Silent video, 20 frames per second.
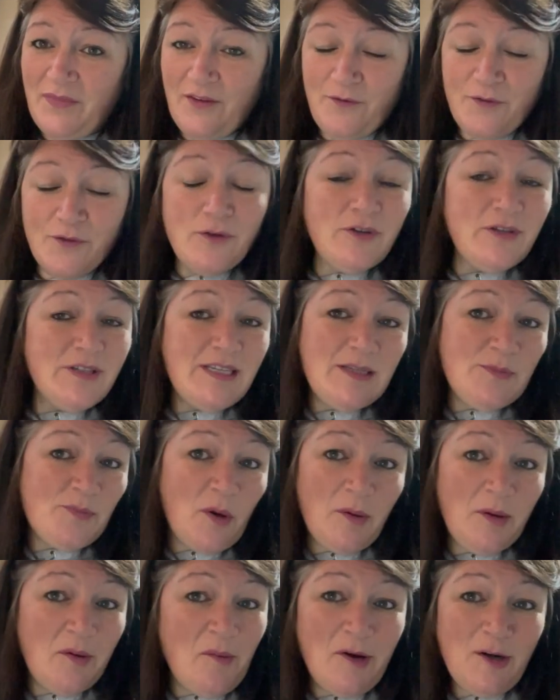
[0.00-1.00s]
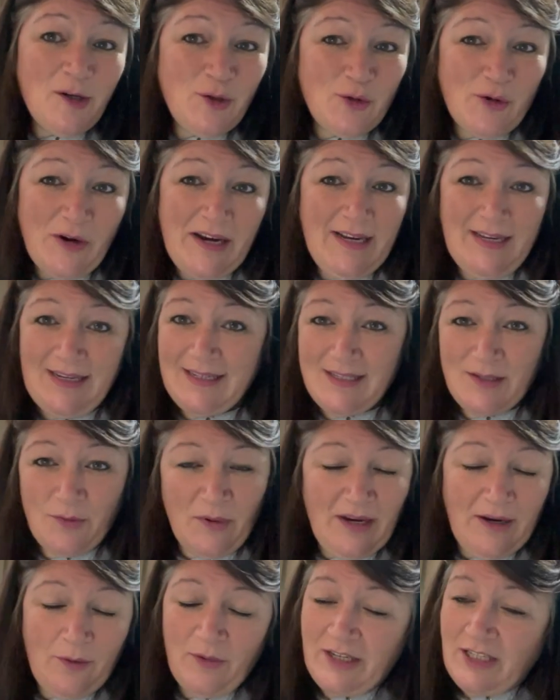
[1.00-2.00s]
For us, it's probably more drinks.
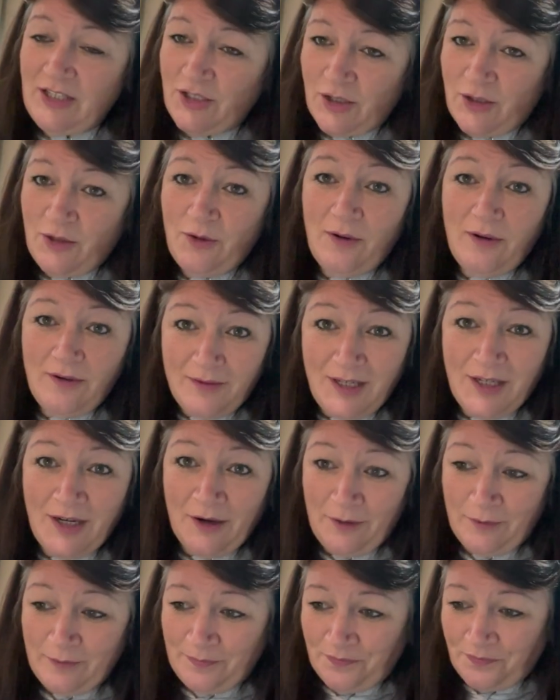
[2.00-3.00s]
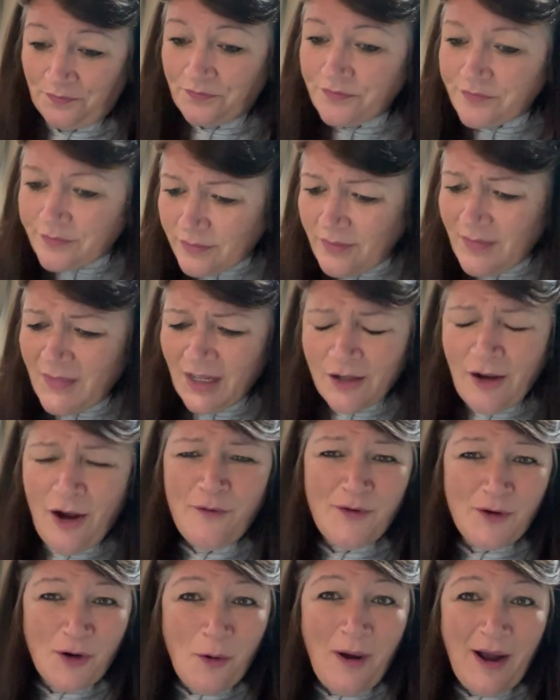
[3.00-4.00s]
We do, you know, go
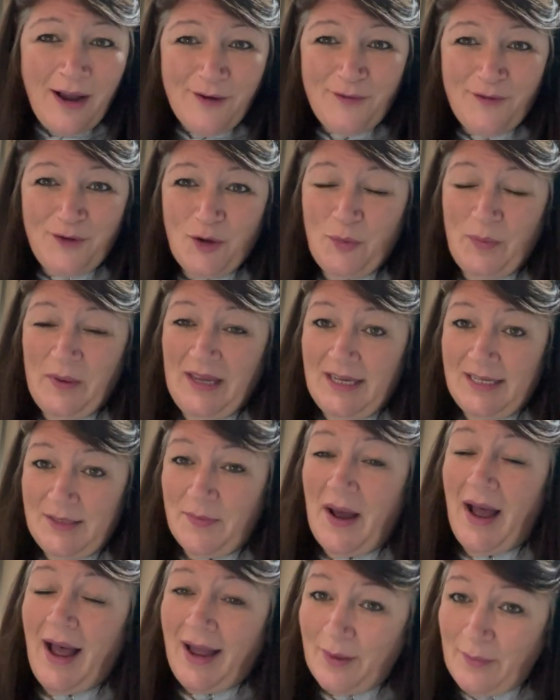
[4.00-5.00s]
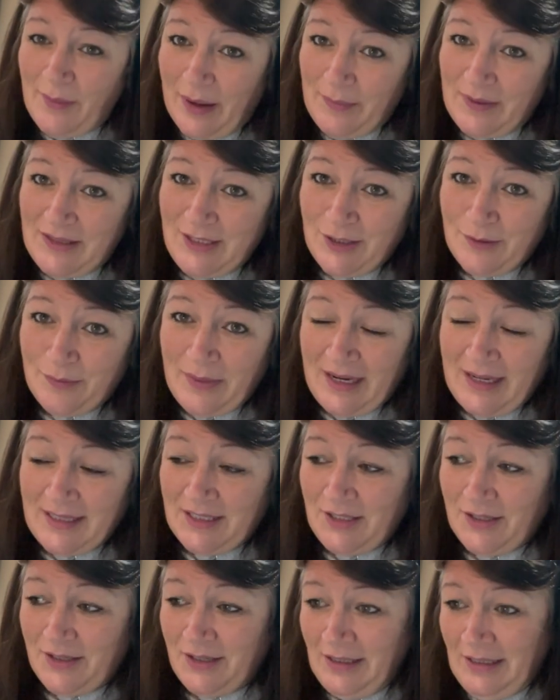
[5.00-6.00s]
for quite a few beers, but I'm happy to come back
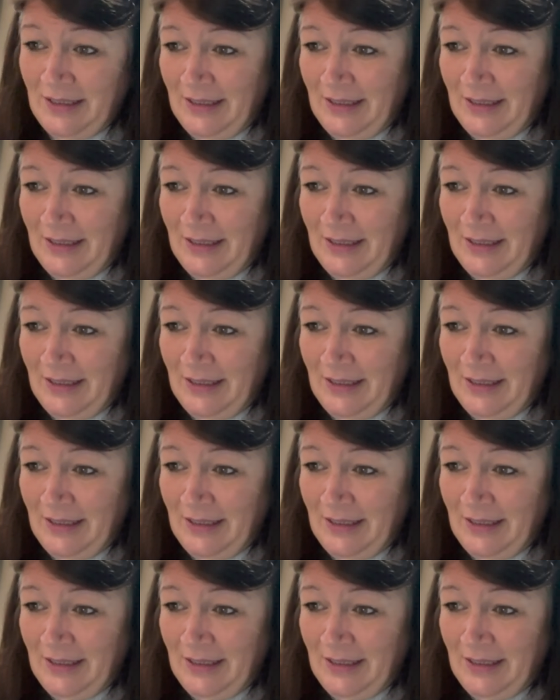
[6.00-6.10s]
to